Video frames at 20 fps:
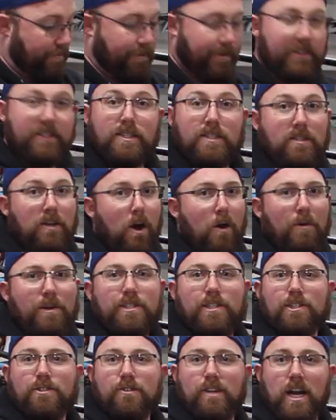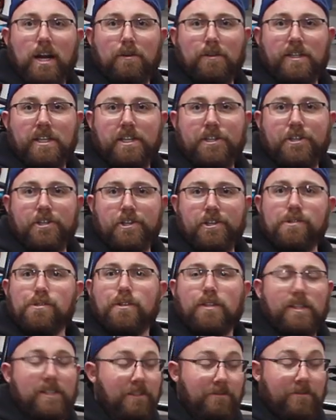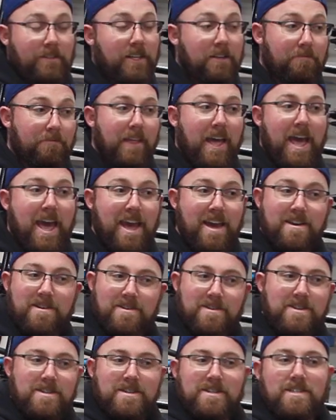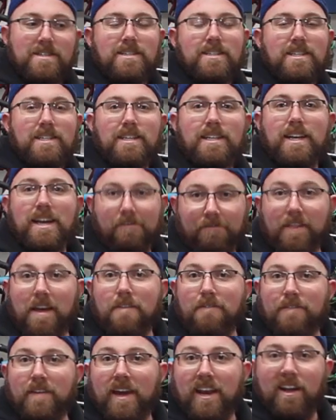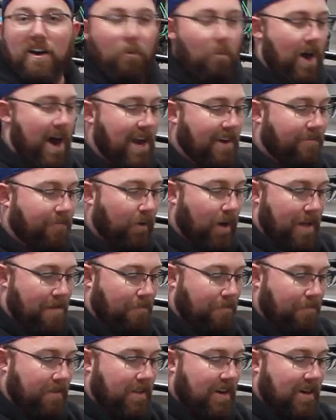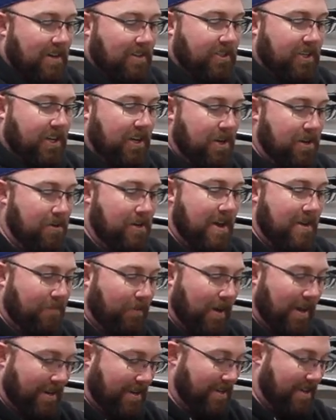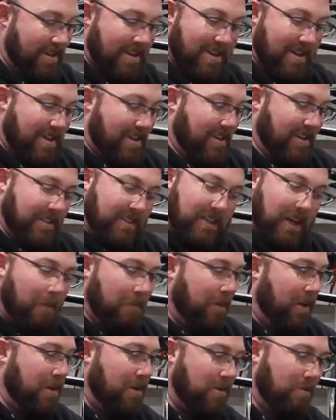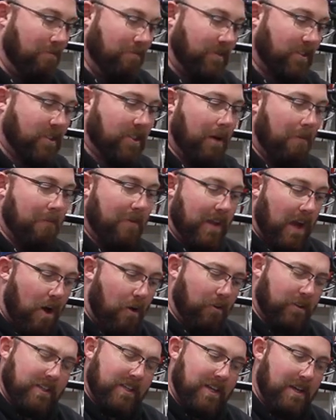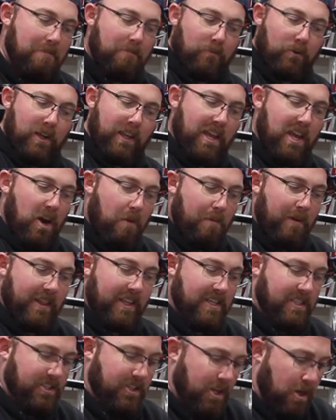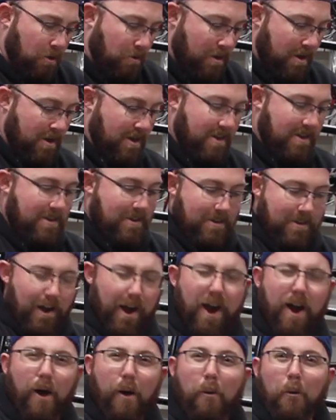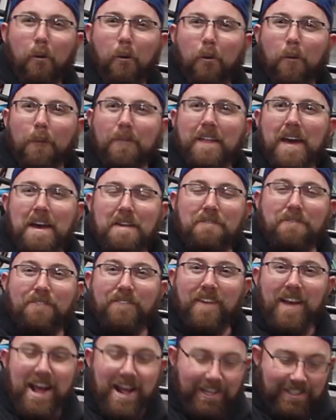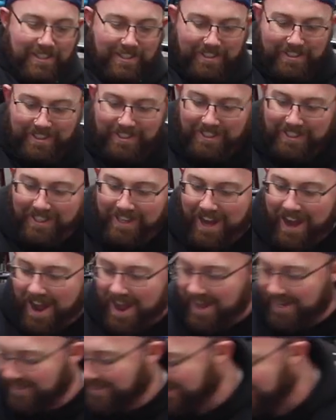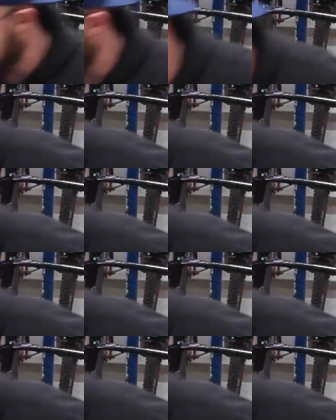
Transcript: This is always the trick with these shoes. It's if they if they fit a wide foot, There are two different, some do, some don't. I'm really hoping these do. Oh, they fit! Yes!